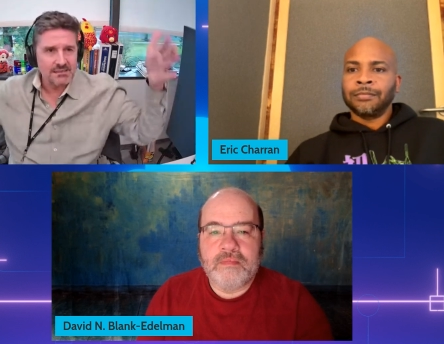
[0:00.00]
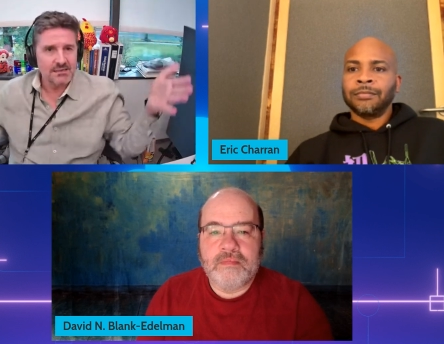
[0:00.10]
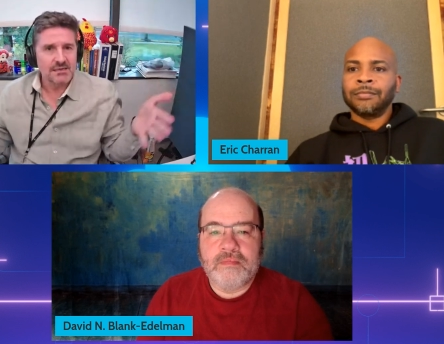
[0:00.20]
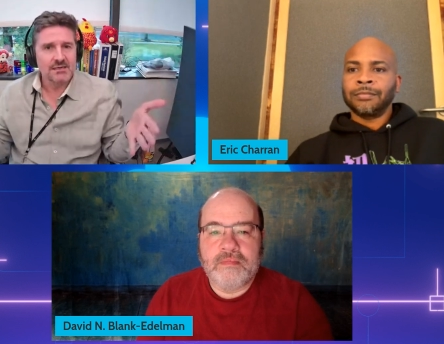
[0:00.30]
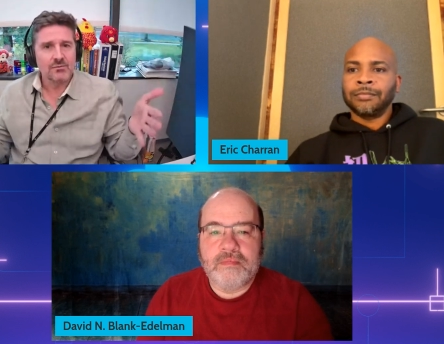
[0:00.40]
Speaker 1: it
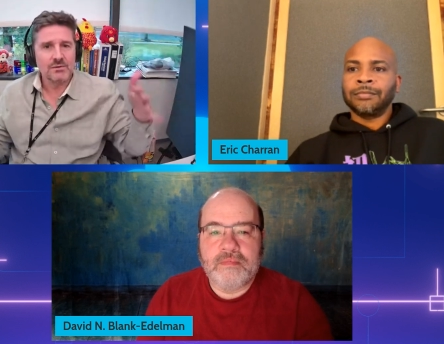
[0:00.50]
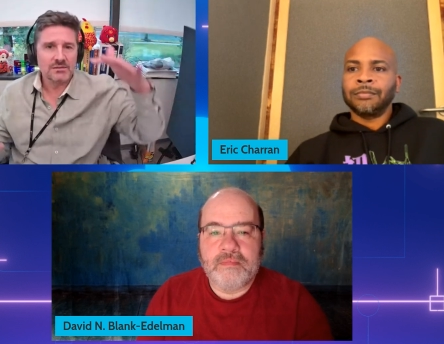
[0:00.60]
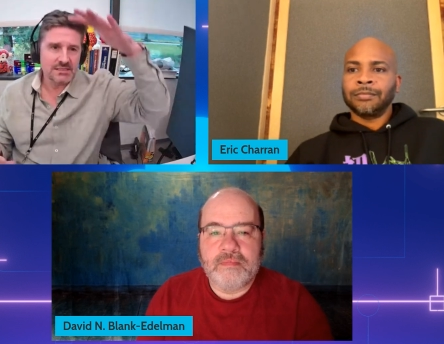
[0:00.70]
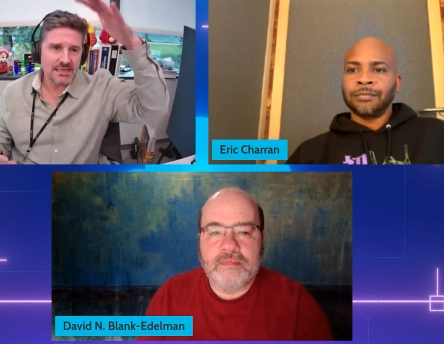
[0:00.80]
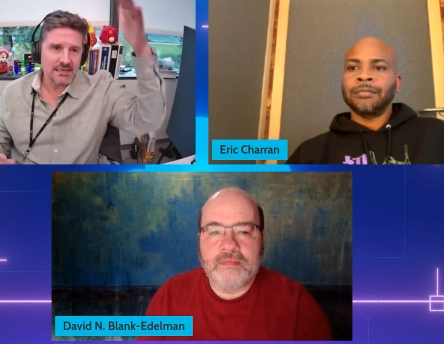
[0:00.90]
with
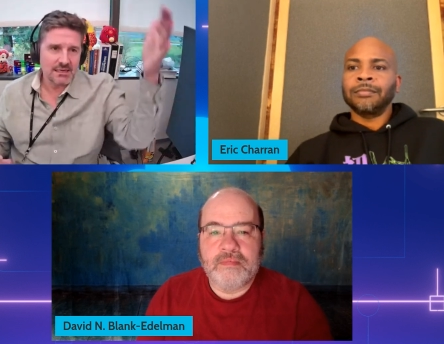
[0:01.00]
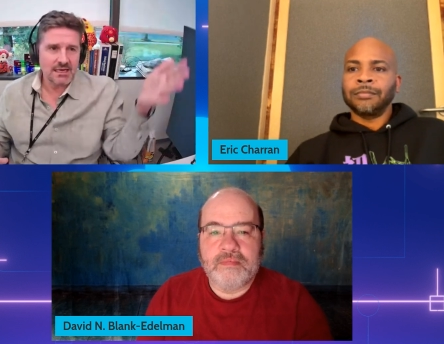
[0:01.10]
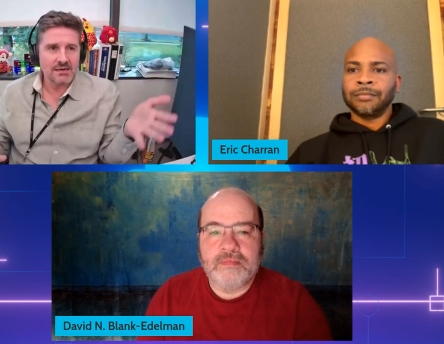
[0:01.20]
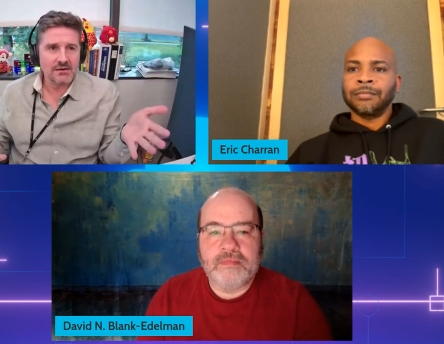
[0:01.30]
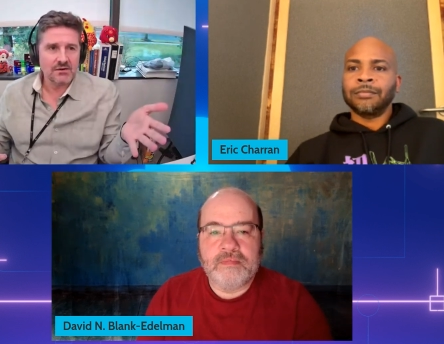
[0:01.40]
a data
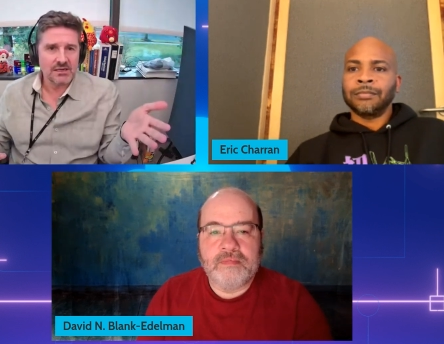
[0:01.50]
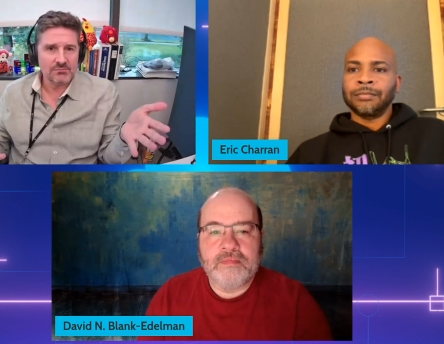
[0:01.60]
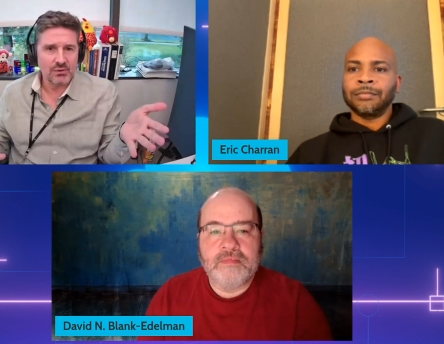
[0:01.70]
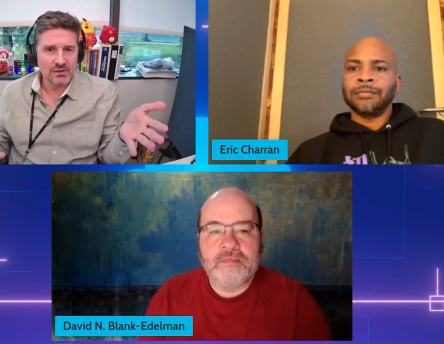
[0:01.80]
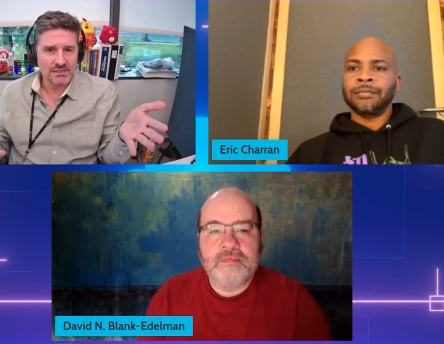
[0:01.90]
catalog
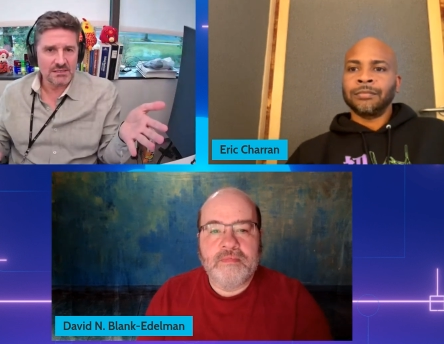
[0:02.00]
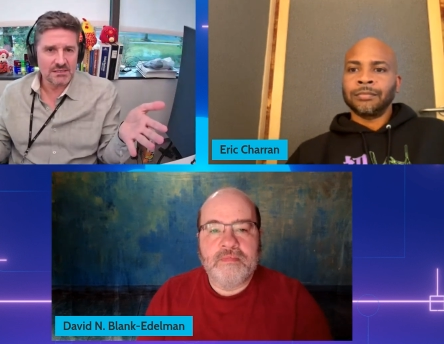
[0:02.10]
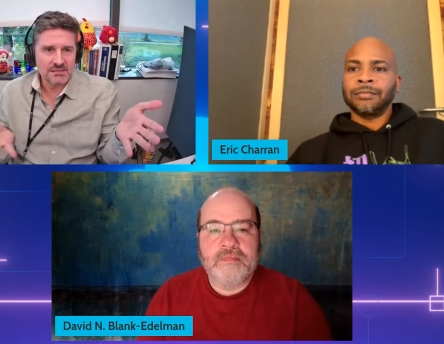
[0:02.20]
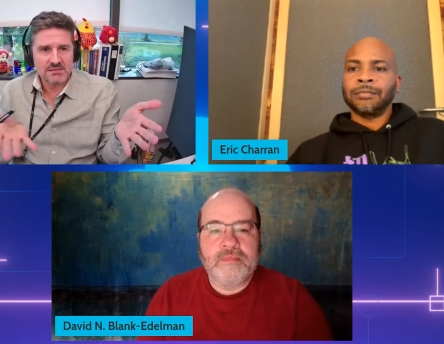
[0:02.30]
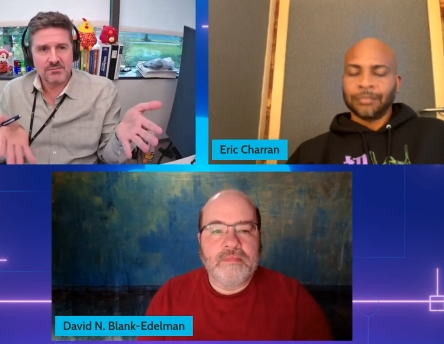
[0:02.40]
and policy
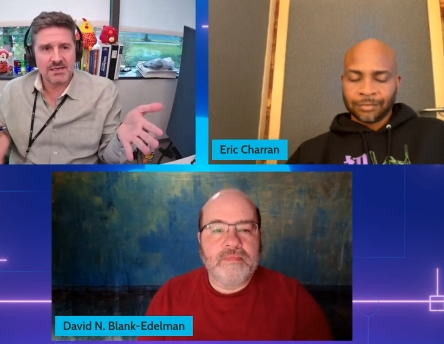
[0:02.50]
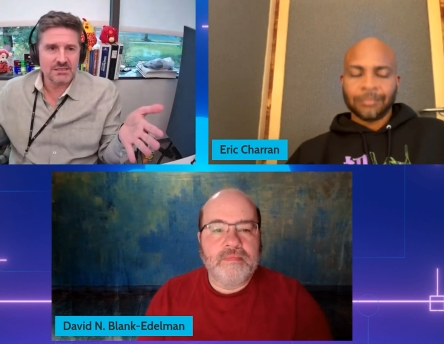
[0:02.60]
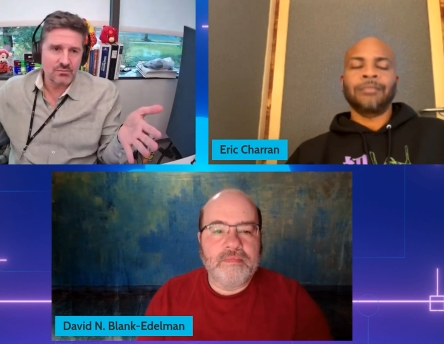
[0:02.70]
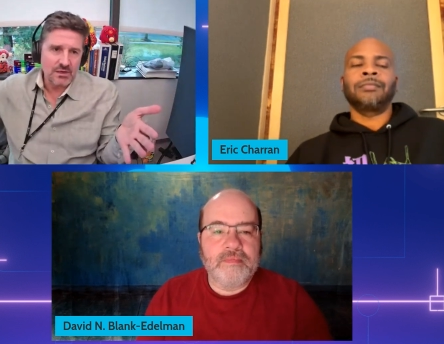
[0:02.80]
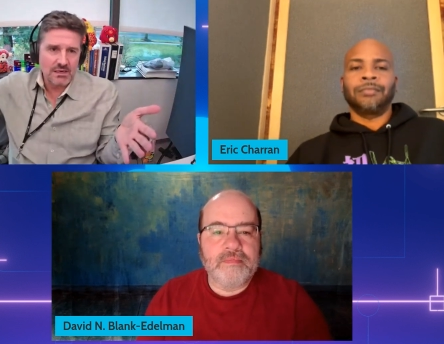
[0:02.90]
system,
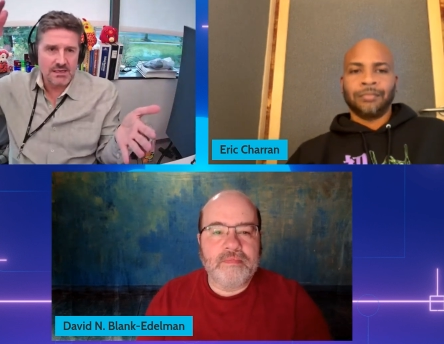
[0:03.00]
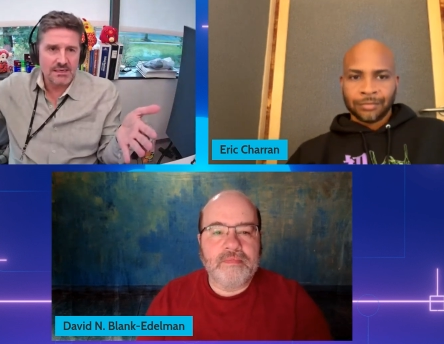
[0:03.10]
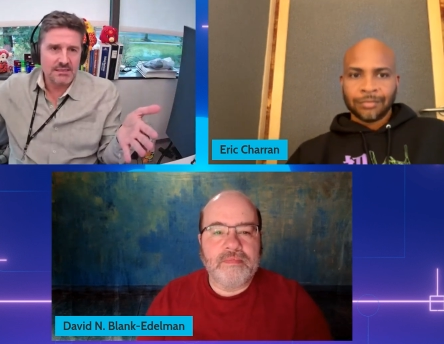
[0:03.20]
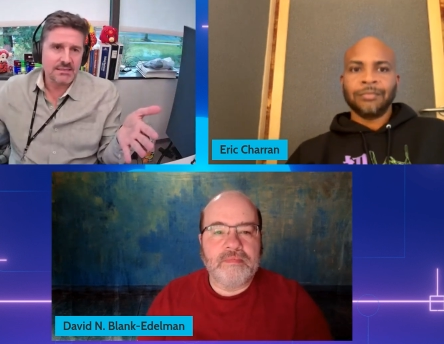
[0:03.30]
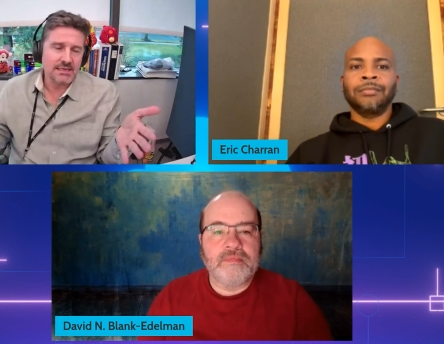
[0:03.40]
as well
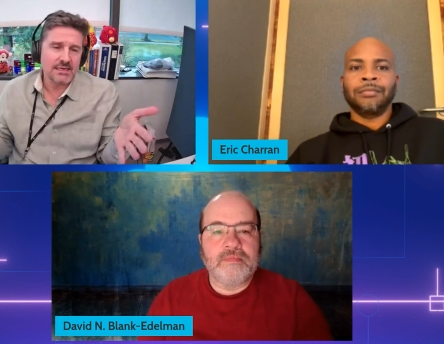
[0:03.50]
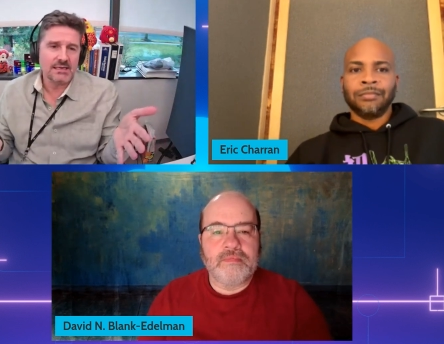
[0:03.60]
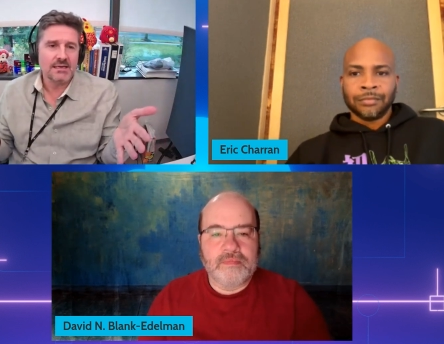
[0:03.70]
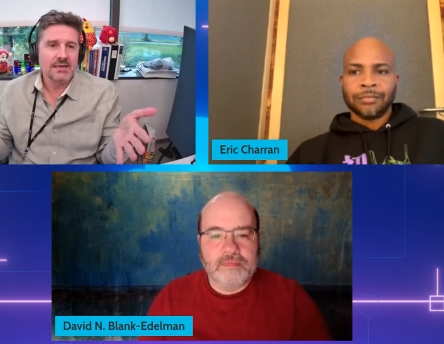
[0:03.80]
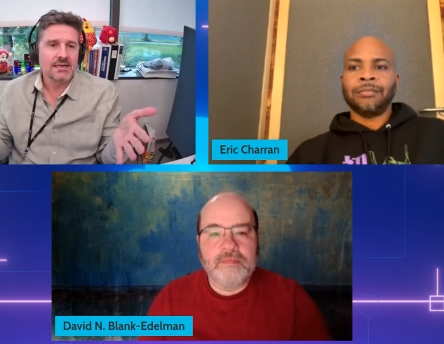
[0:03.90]
as a